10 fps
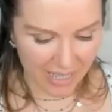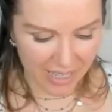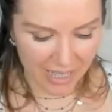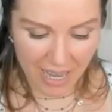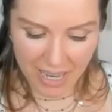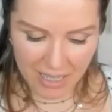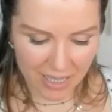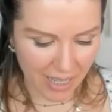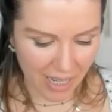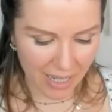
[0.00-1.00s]

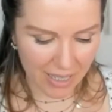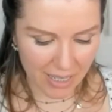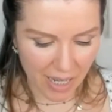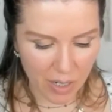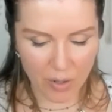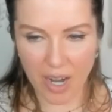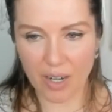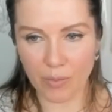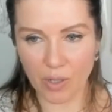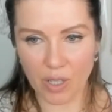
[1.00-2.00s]
Yes, that is
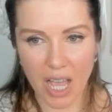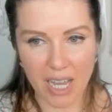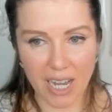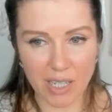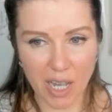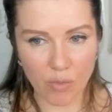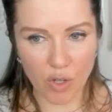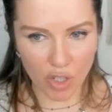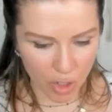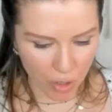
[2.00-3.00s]
incredible. Guys, I'm
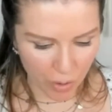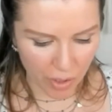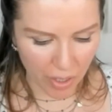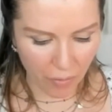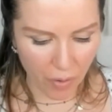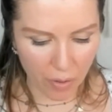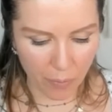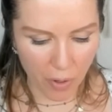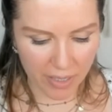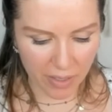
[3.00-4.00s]
not sure if you're
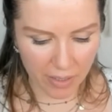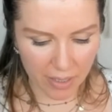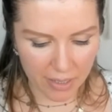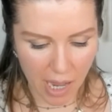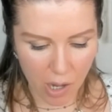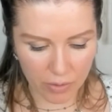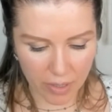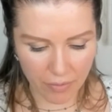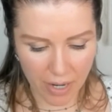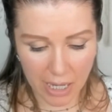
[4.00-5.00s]
pointing this out.
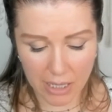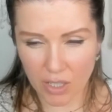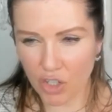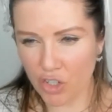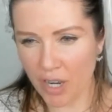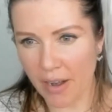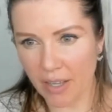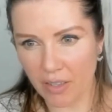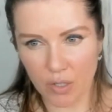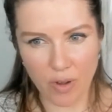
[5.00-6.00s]
Raphael is
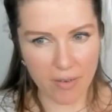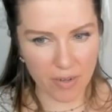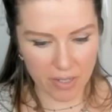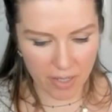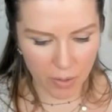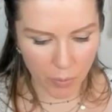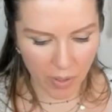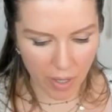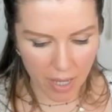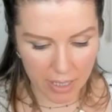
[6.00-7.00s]
sharing these references
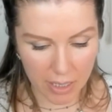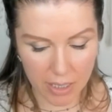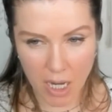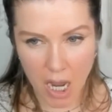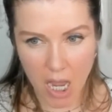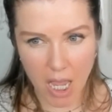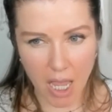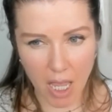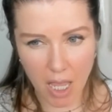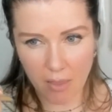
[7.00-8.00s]
with us
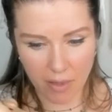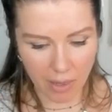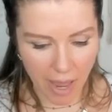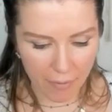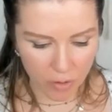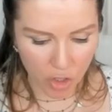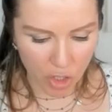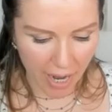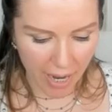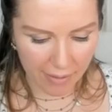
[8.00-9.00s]
in the live
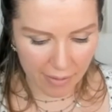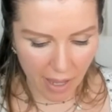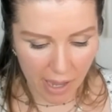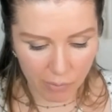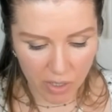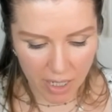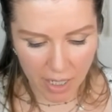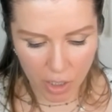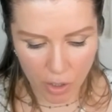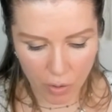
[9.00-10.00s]
chat. I'm
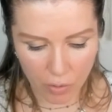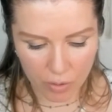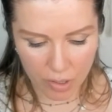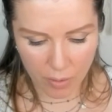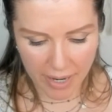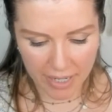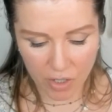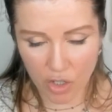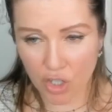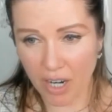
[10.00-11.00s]
taking notes so I
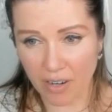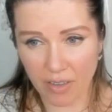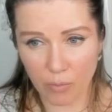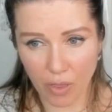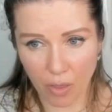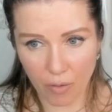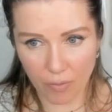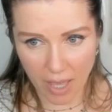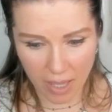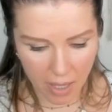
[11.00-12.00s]
can share them with you
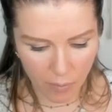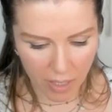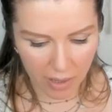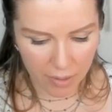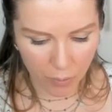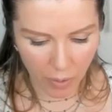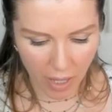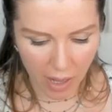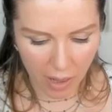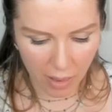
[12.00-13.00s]
via email as
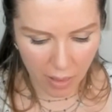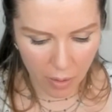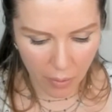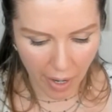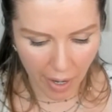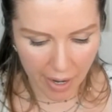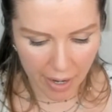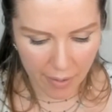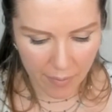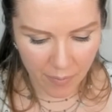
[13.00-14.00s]
well. Okay.